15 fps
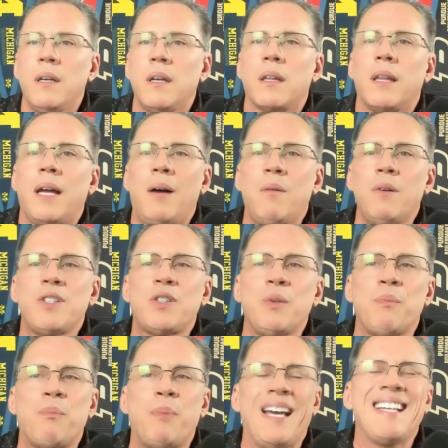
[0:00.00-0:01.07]
That was the
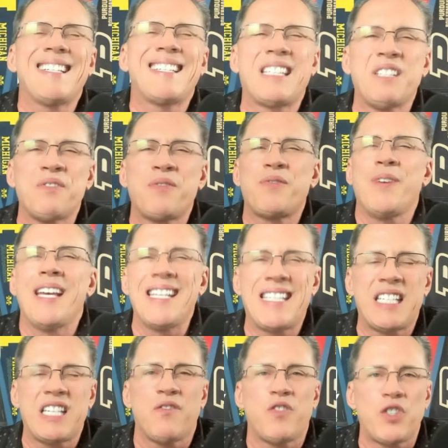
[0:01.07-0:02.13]
best
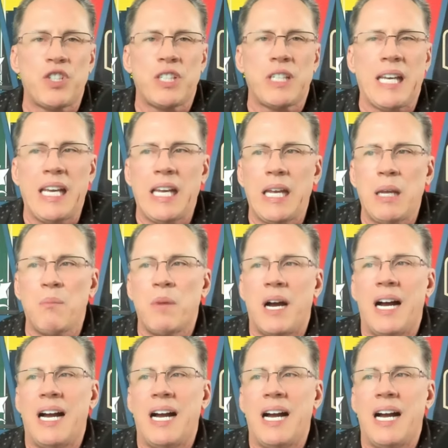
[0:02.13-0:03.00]
defensive scheme